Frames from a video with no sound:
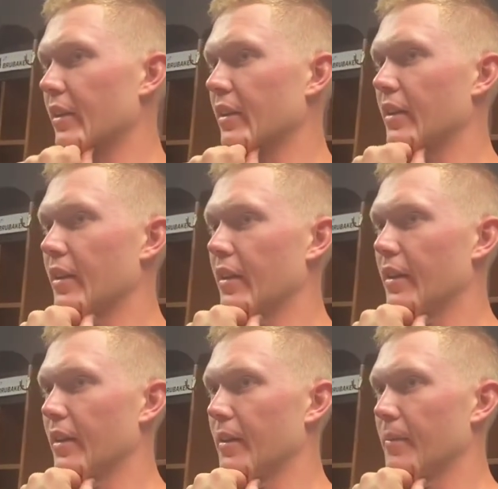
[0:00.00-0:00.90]
And
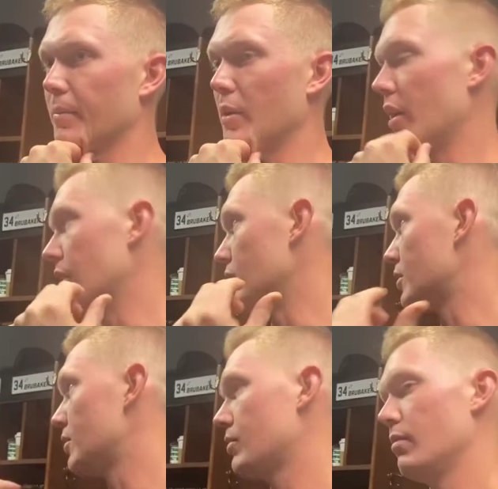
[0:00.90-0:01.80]
then,
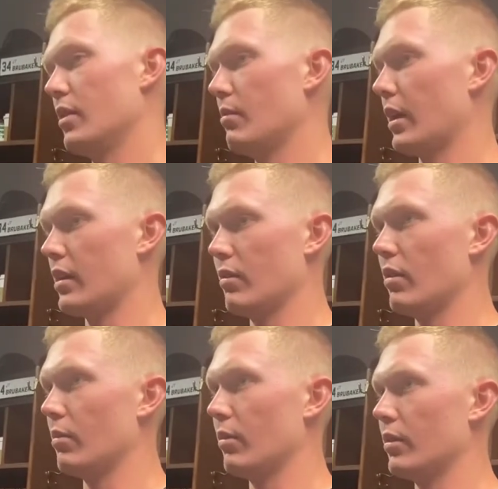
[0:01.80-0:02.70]
just me and Mikey
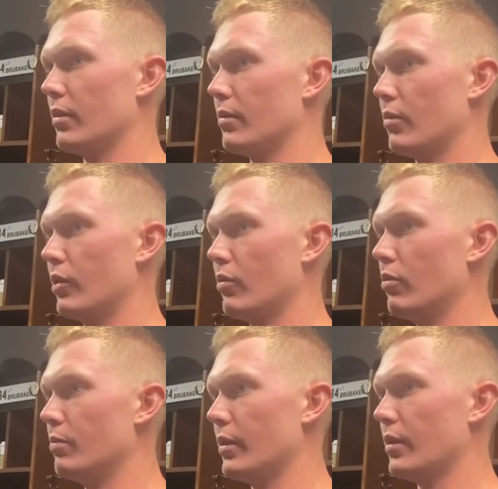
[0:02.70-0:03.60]
were able to
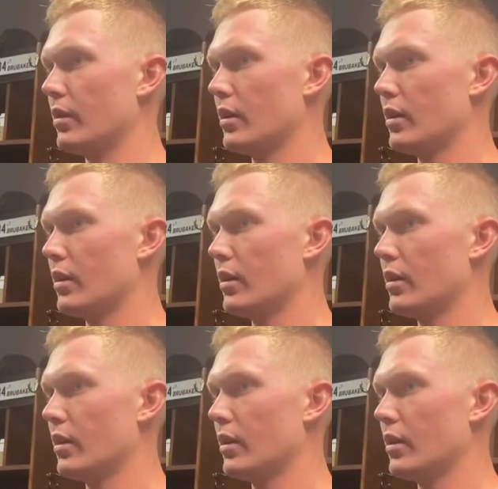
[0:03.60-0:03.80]
regroup and